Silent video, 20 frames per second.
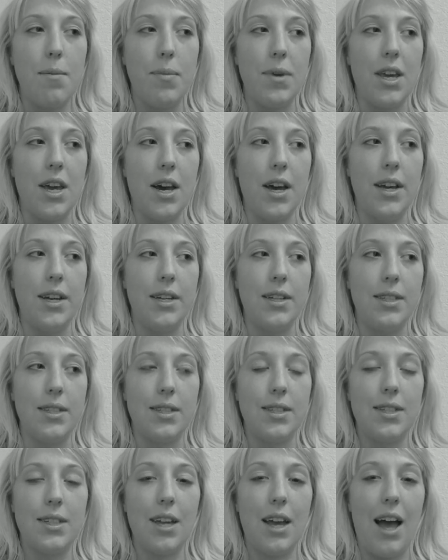
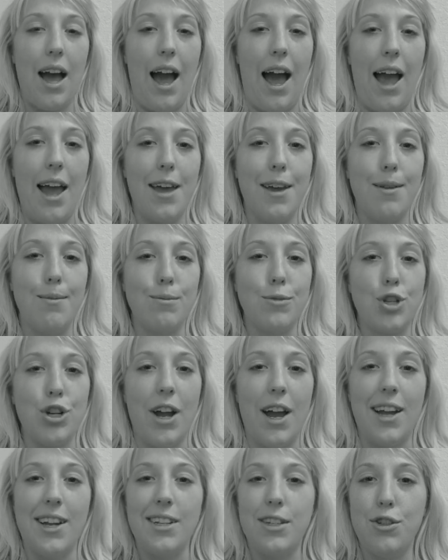because I am
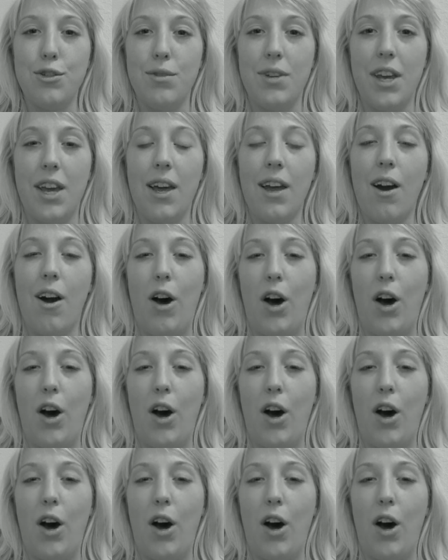trying to get